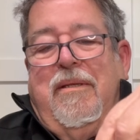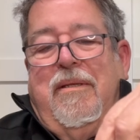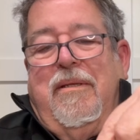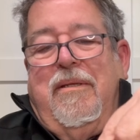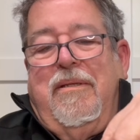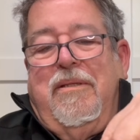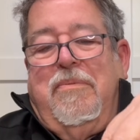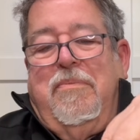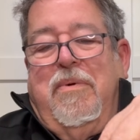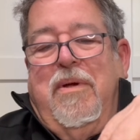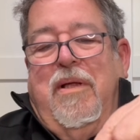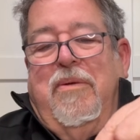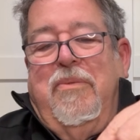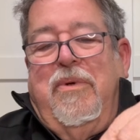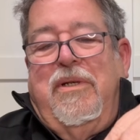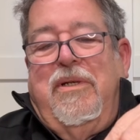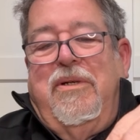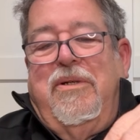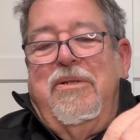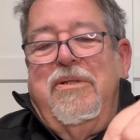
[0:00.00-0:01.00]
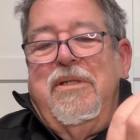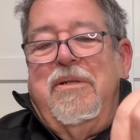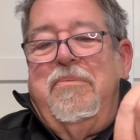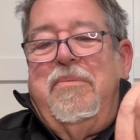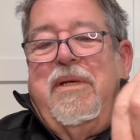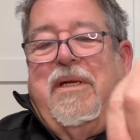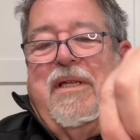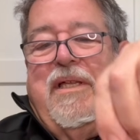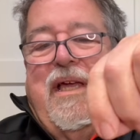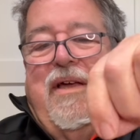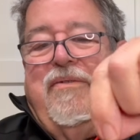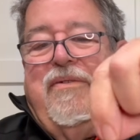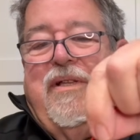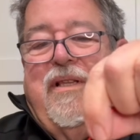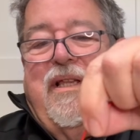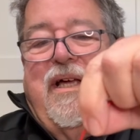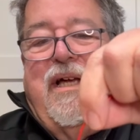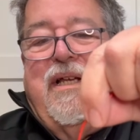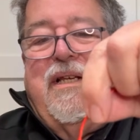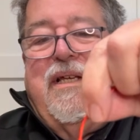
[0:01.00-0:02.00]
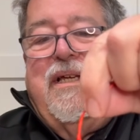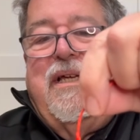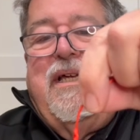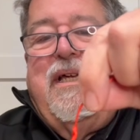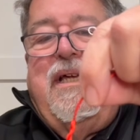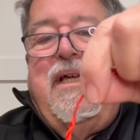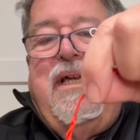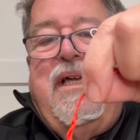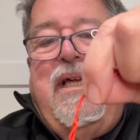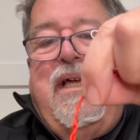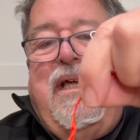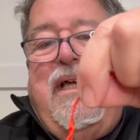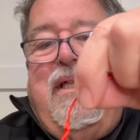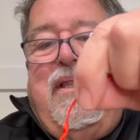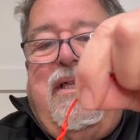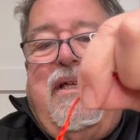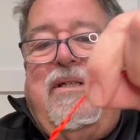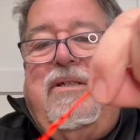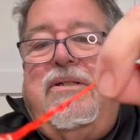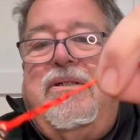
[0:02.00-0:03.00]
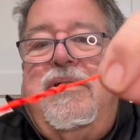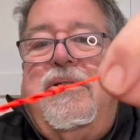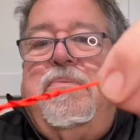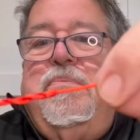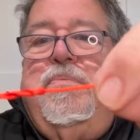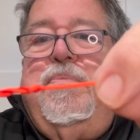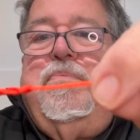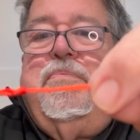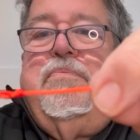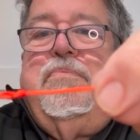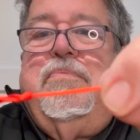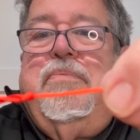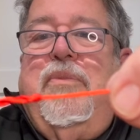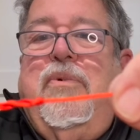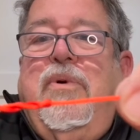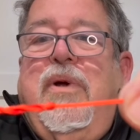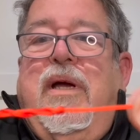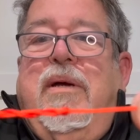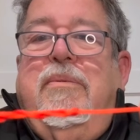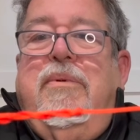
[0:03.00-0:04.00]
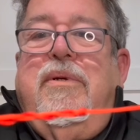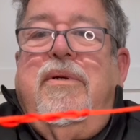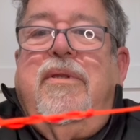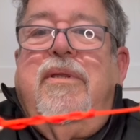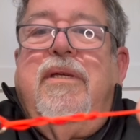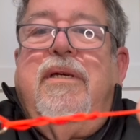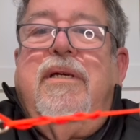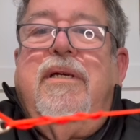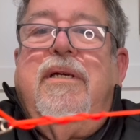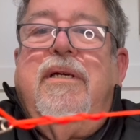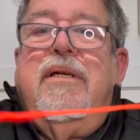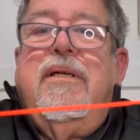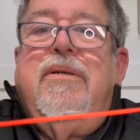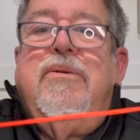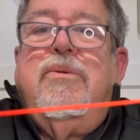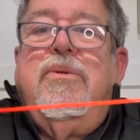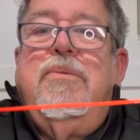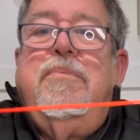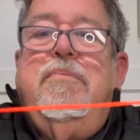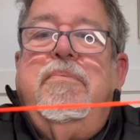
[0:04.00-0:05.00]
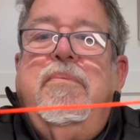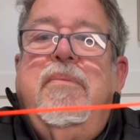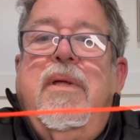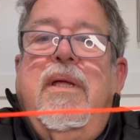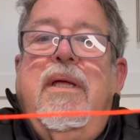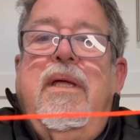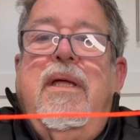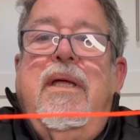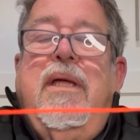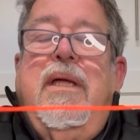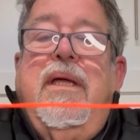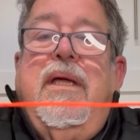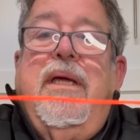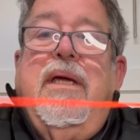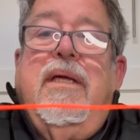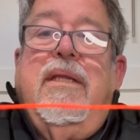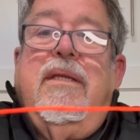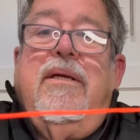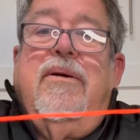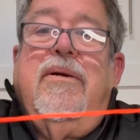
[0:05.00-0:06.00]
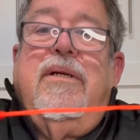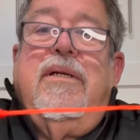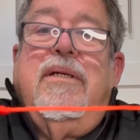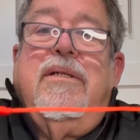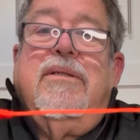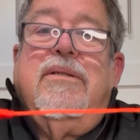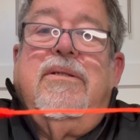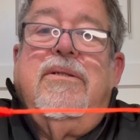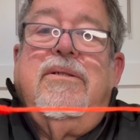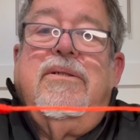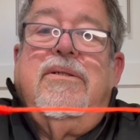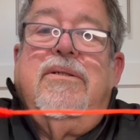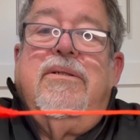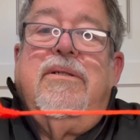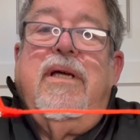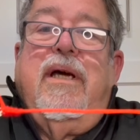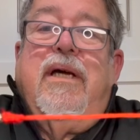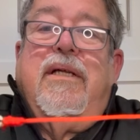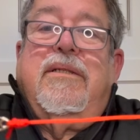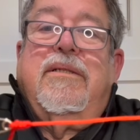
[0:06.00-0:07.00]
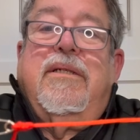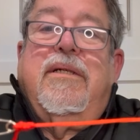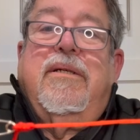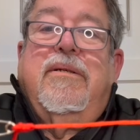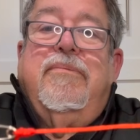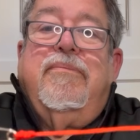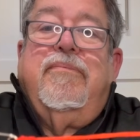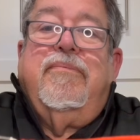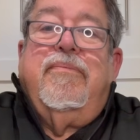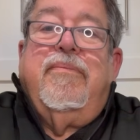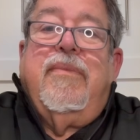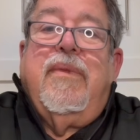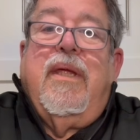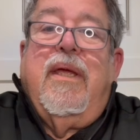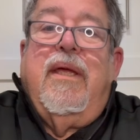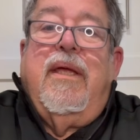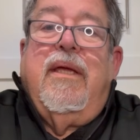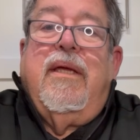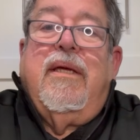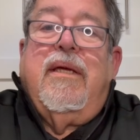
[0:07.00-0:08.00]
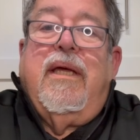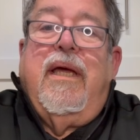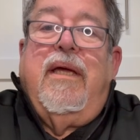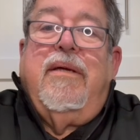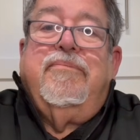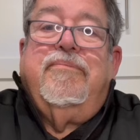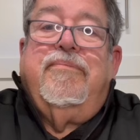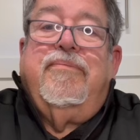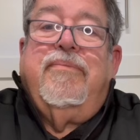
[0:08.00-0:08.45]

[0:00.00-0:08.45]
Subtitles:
It's a problem when you're using big, heavy line. And then you just grab your thing, and there it is. There's your knot. Okay?